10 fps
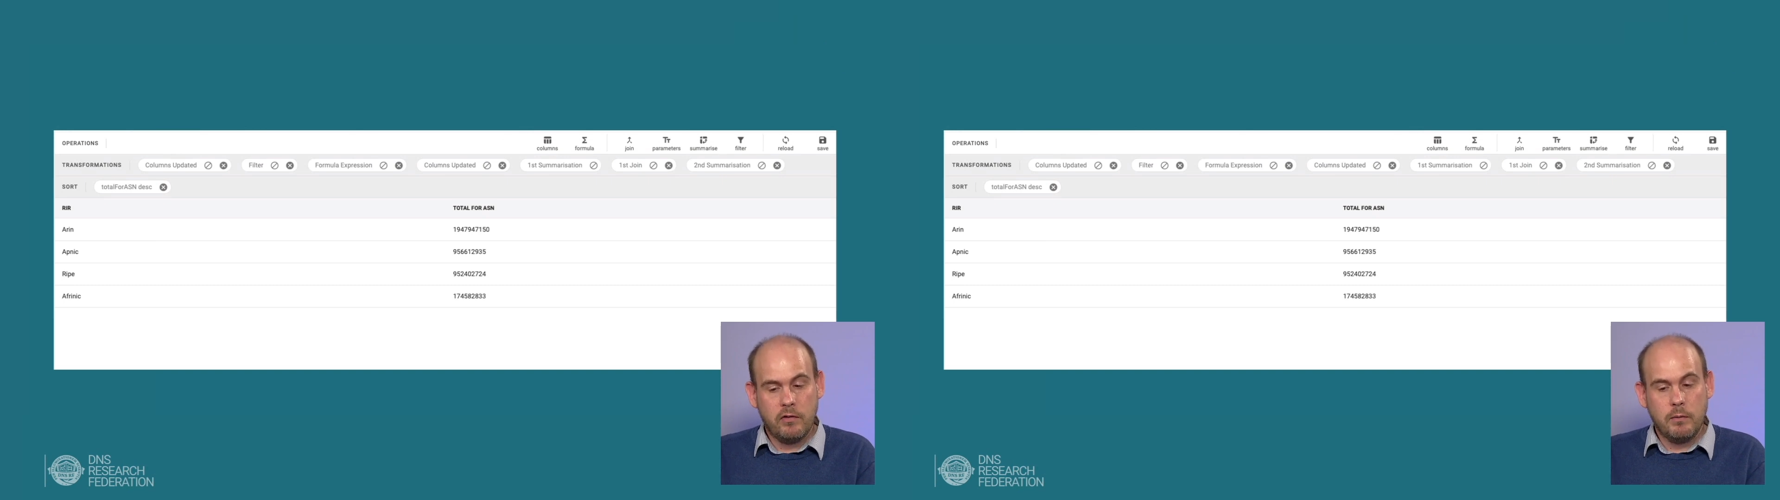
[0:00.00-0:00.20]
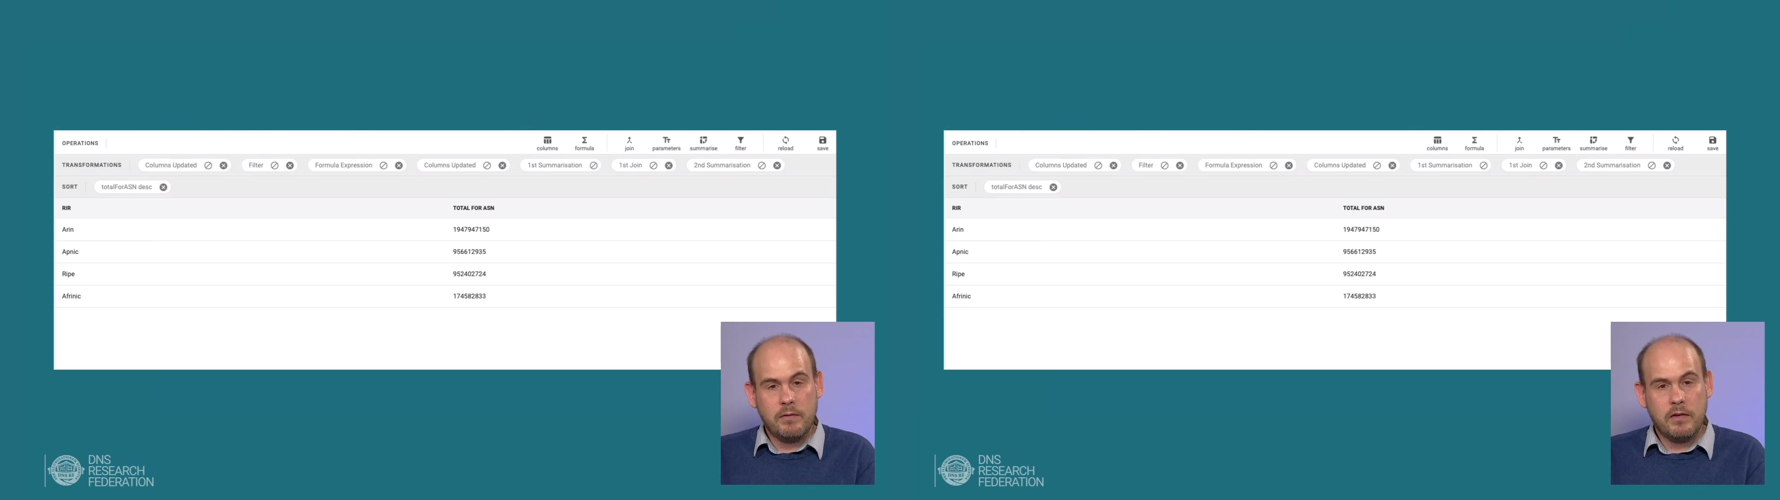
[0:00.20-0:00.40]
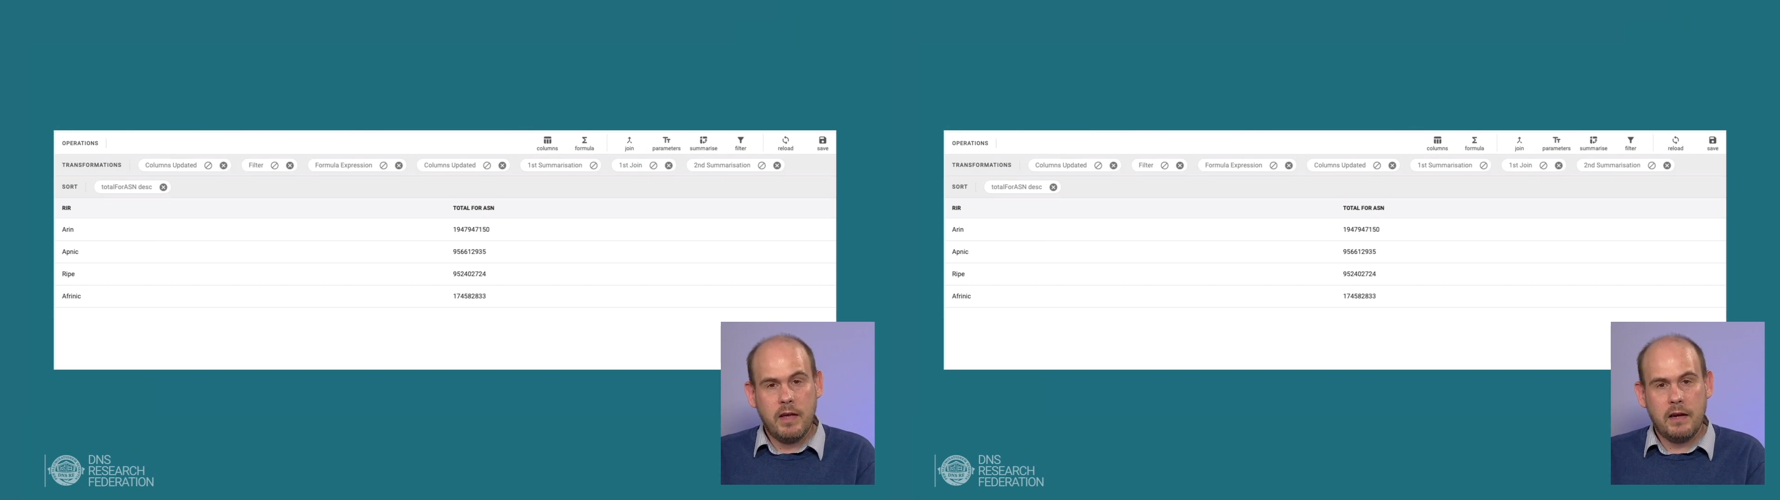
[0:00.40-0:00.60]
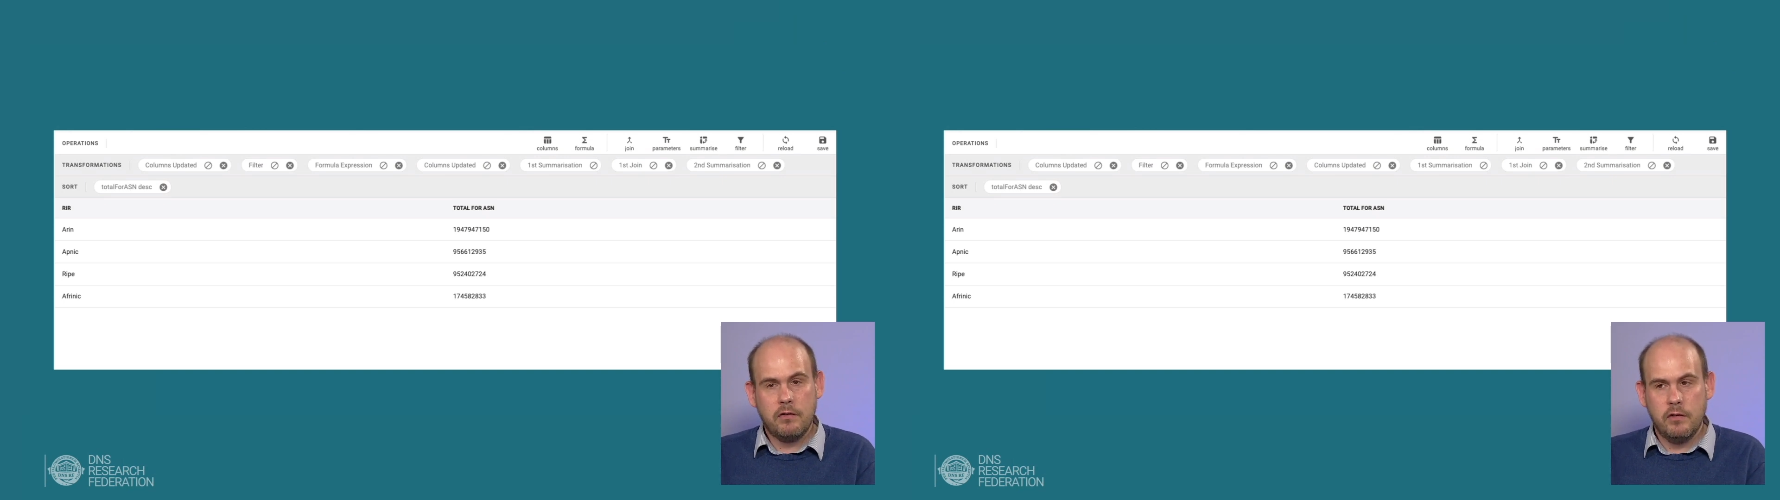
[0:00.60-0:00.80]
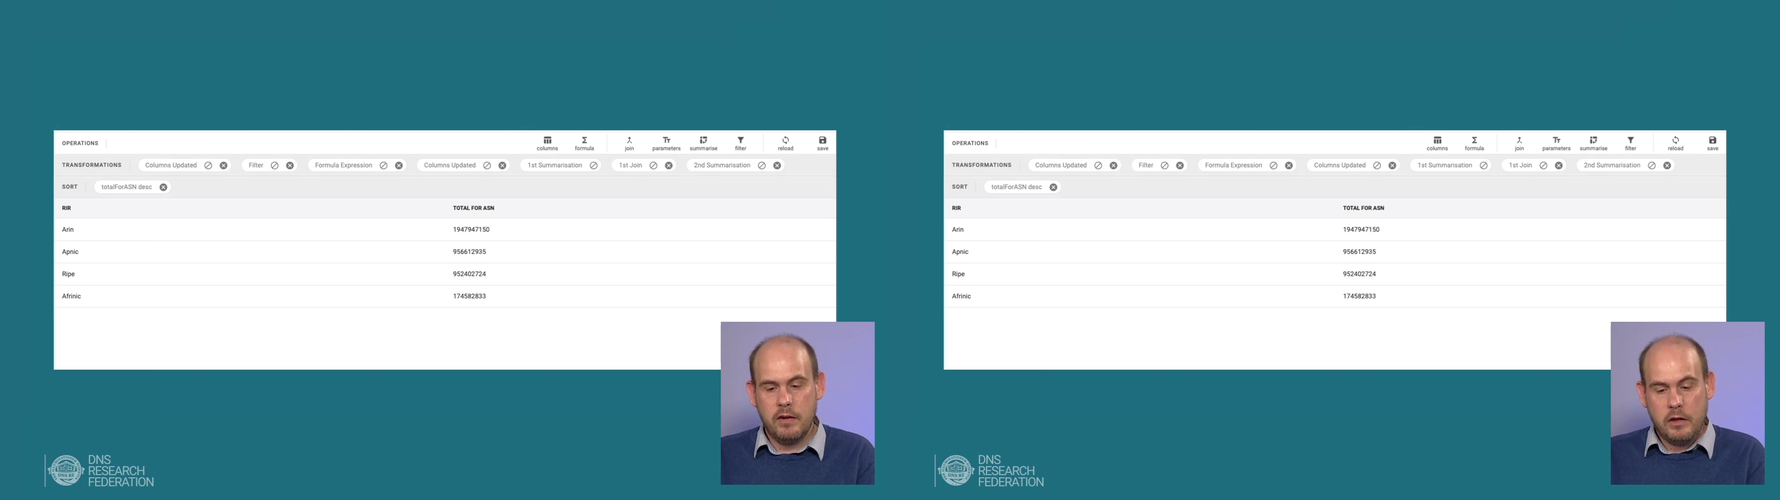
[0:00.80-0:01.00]
that we
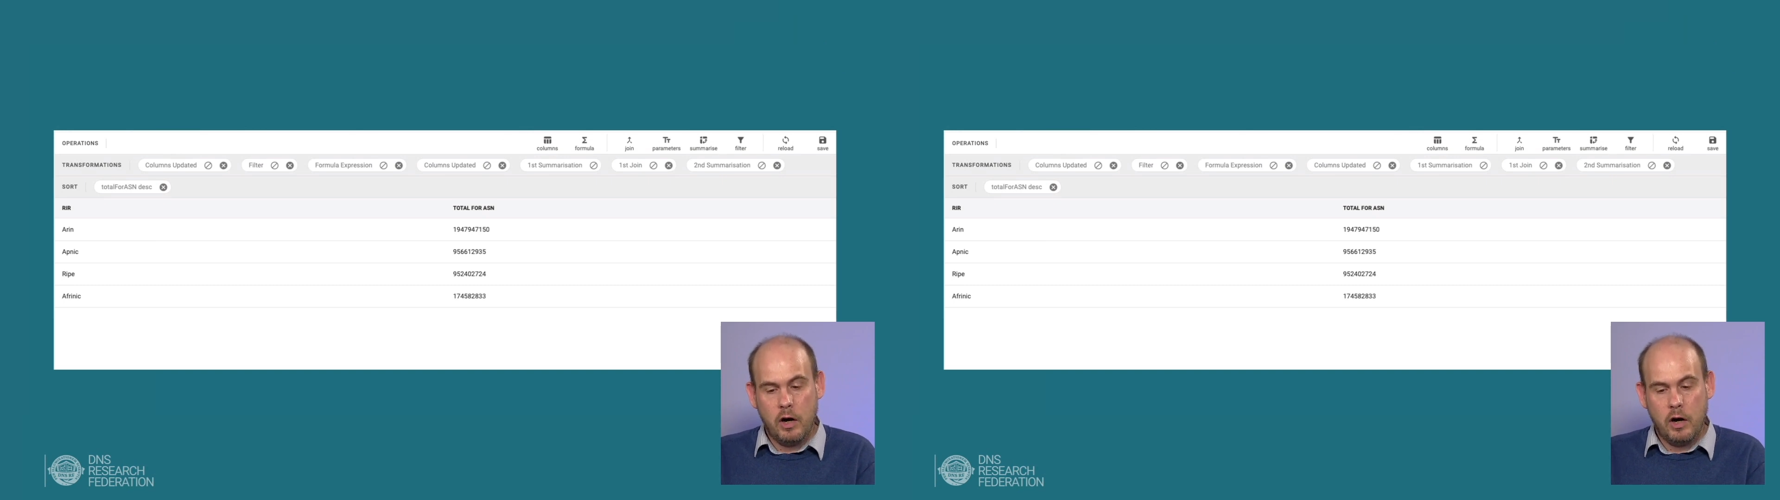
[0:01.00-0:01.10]
detected in the